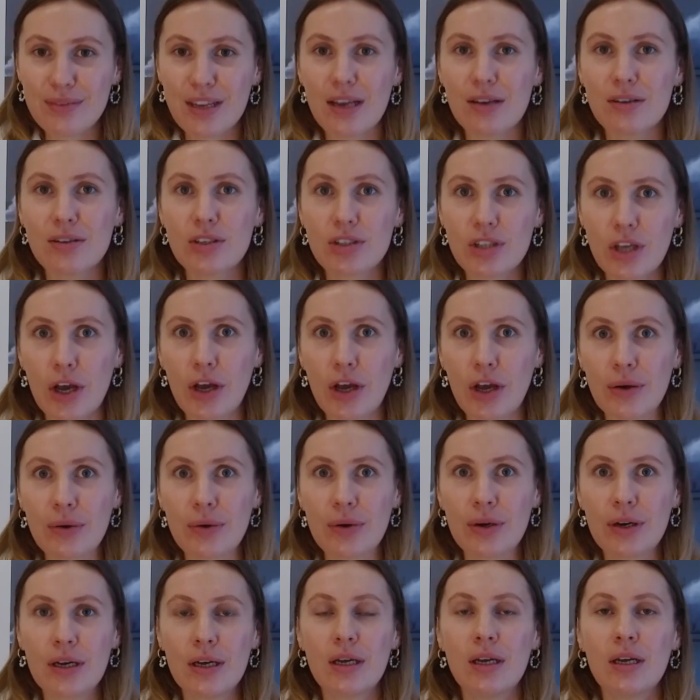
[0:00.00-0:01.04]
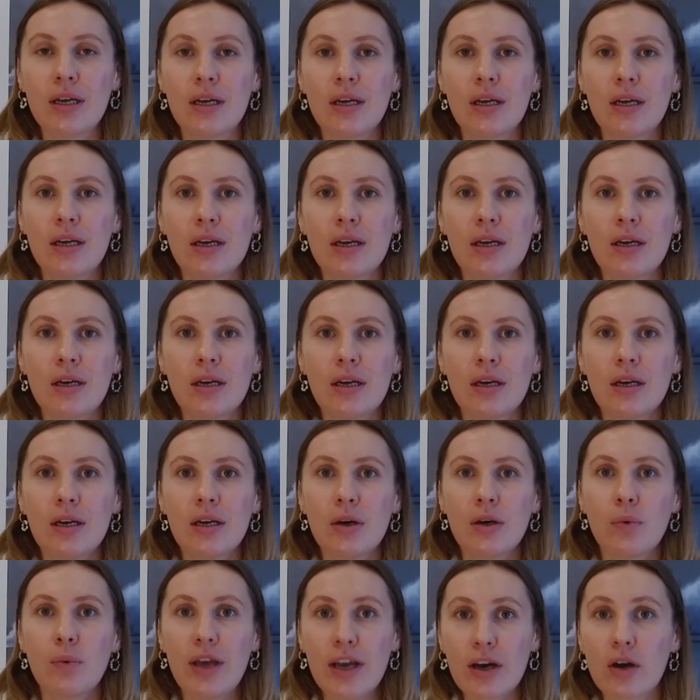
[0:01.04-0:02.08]
So,
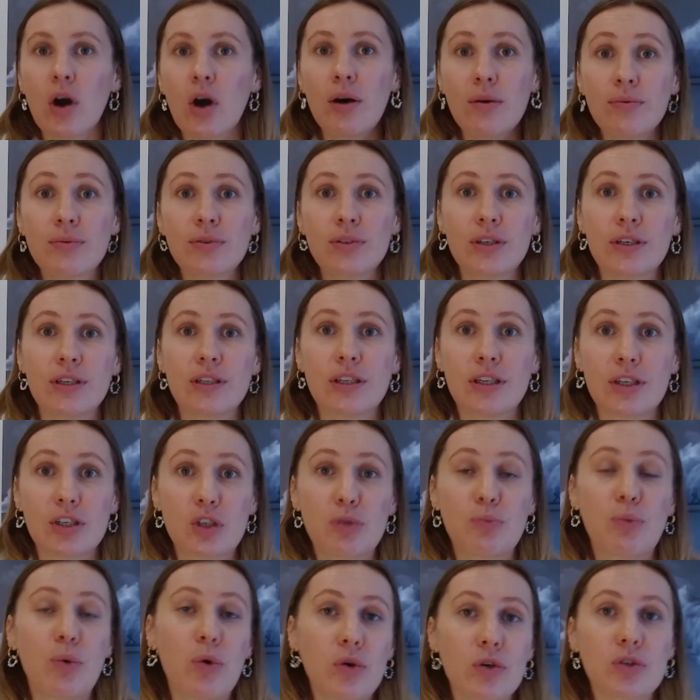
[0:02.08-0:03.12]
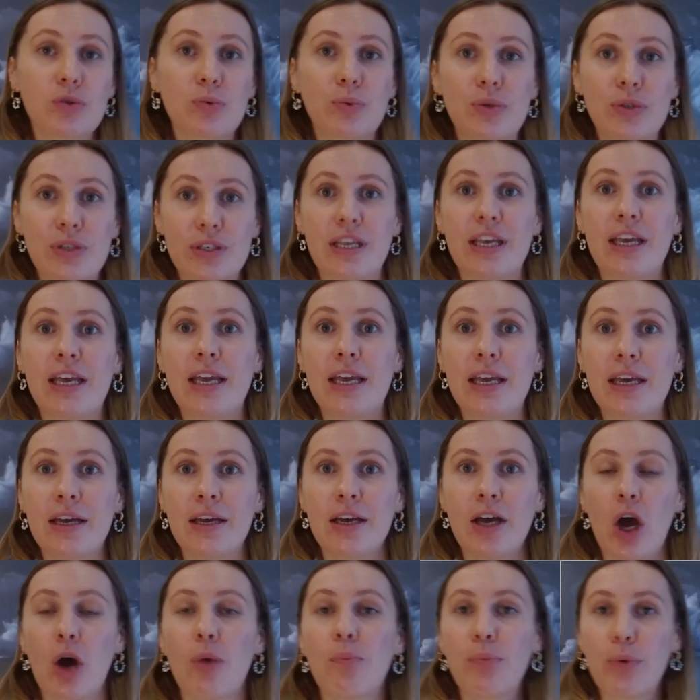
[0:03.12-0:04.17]
we are confident that sports will see
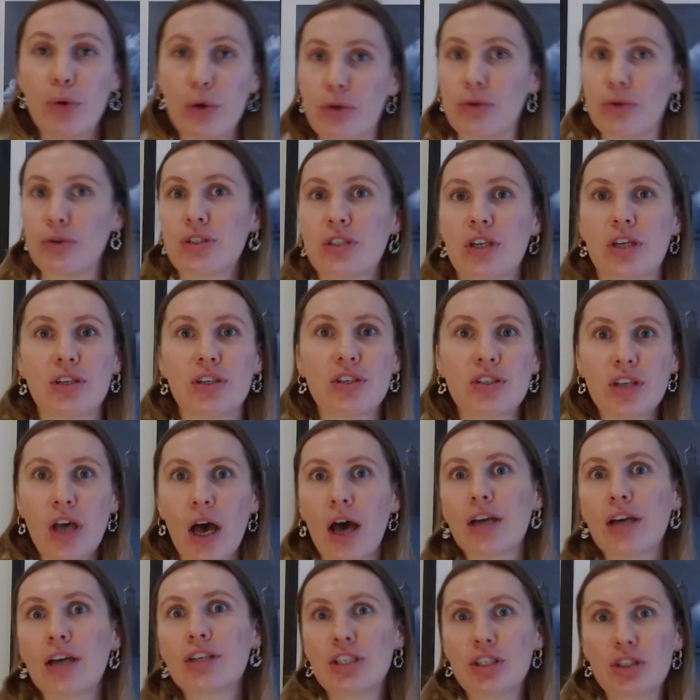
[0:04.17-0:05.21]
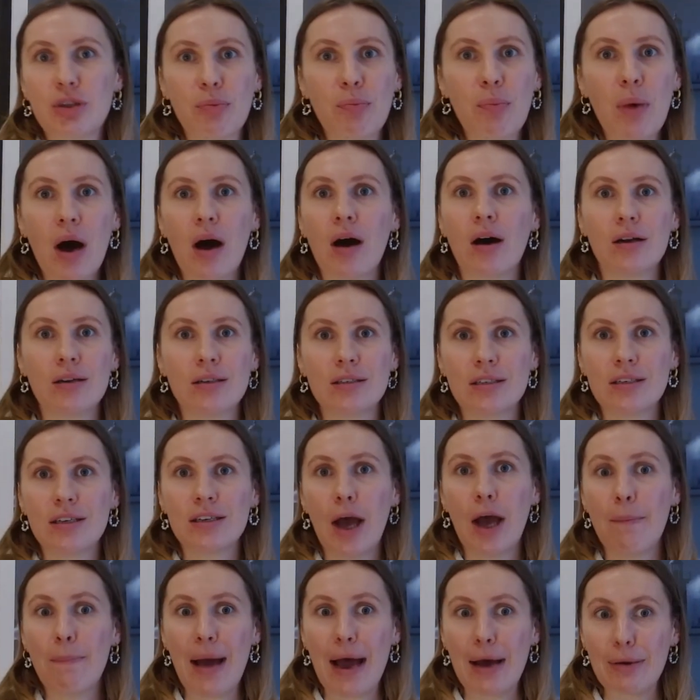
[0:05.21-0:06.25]
a boost, a surge in demand,
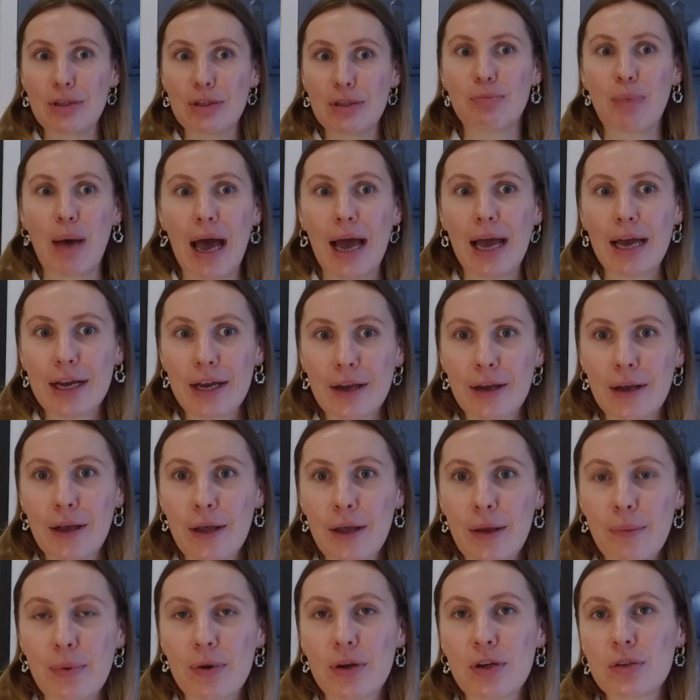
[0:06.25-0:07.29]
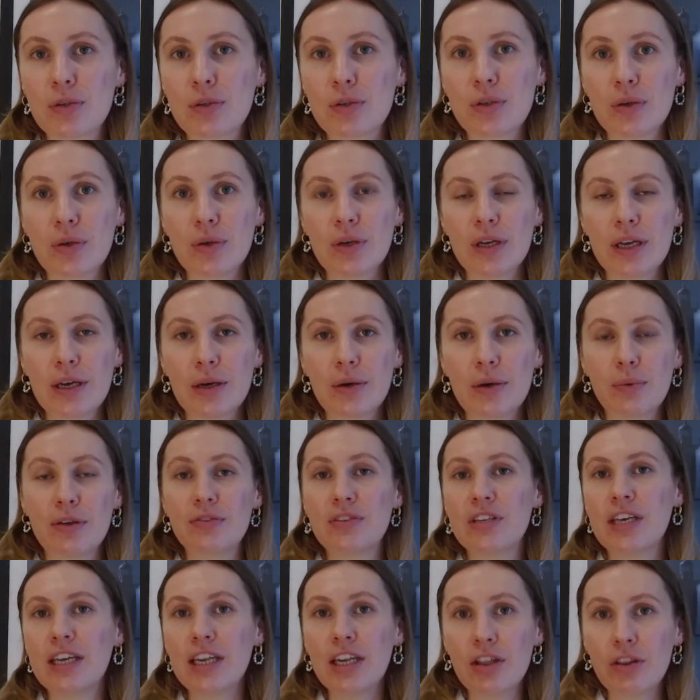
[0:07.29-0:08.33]
a bounce back, because we've
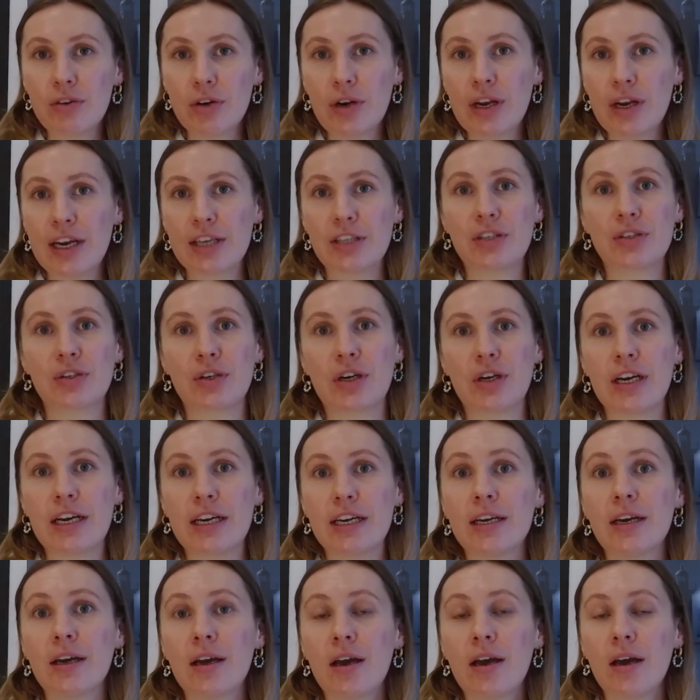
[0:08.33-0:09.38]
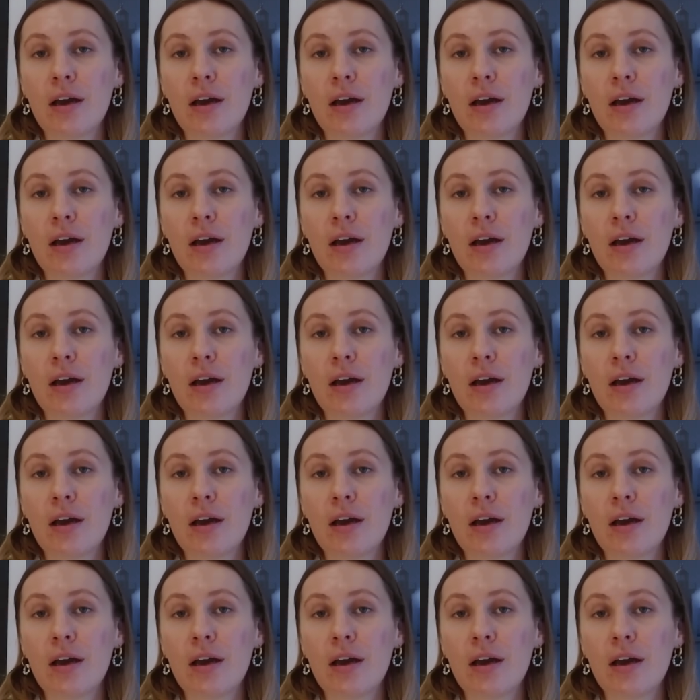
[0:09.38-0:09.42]
seen it through history.